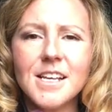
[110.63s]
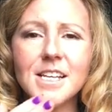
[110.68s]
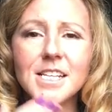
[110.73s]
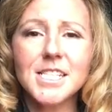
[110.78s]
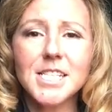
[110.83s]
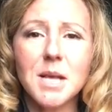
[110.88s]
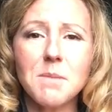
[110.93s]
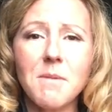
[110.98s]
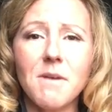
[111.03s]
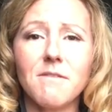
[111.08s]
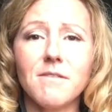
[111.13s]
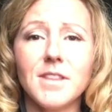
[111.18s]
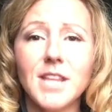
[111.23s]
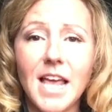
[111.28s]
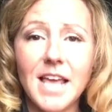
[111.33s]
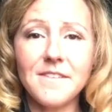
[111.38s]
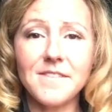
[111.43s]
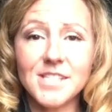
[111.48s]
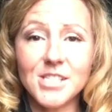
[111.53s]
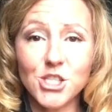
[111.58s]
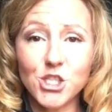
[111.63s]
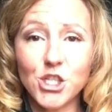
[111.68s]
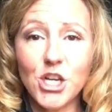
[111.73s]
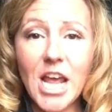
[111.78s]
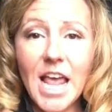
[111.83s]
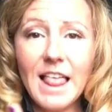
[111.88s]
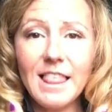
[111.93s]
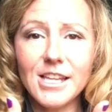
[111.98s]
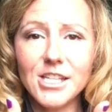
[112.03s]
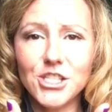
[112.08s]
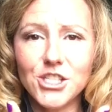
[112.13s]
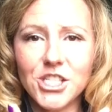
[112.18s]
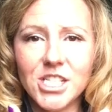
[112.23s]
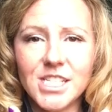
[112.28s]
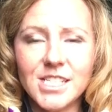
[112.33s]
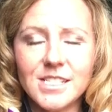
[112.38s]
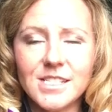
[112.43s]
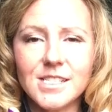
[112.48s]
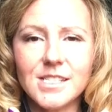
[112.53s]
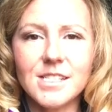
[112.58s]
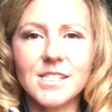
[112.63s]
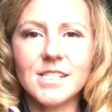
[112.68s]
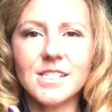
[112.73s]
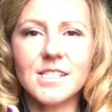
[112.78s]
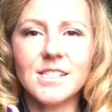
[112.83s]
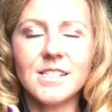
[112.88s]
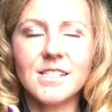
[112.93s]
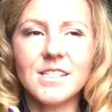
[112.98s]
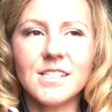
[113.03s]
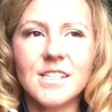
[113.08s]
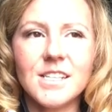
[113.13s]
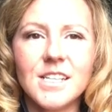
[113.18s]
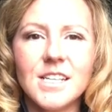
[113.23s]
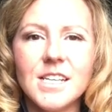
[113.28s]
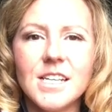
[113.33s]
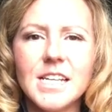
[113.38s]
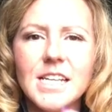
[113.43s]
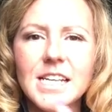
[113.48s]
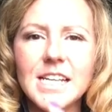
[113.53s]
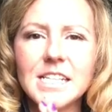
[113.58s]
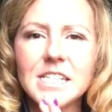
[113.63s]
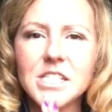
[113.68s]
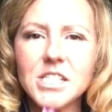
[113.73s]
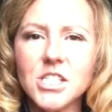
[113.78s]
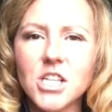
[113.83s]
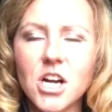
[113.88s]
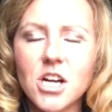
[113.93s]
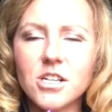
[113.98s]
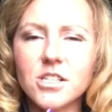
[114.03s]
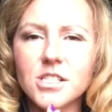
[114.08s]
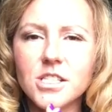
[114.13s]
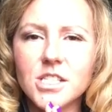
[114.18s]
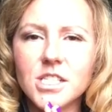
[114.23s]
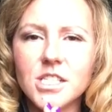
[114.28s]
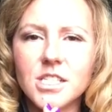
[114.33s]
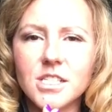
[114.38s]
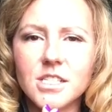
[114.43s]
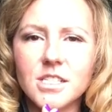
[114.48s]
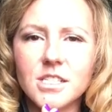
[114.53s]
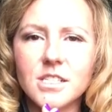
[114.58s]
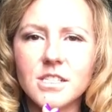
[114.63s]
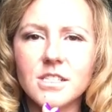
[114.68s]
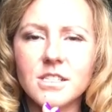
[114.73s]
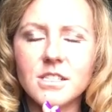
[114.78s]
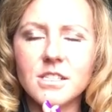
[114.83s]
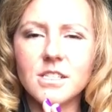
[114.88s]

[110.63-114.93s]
some of life's challenges, it starts to